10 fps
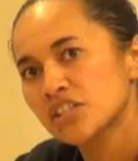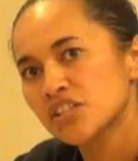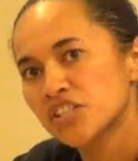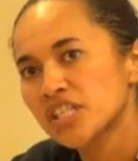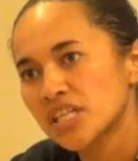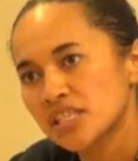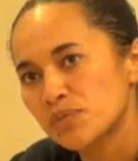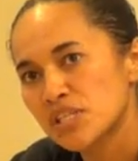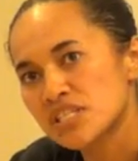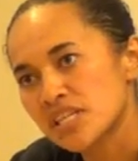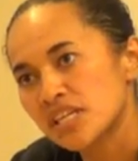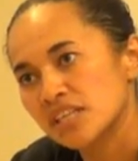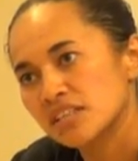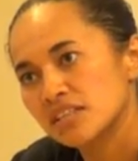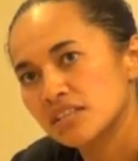she has been sick
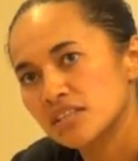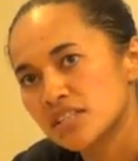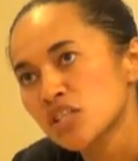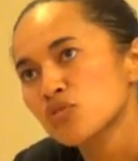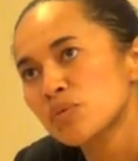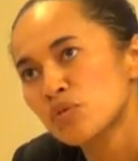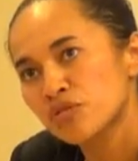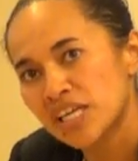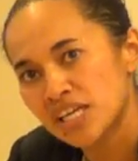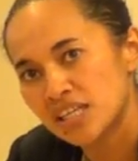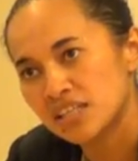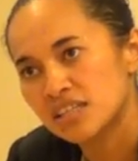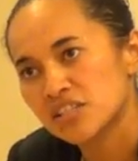since we moved in.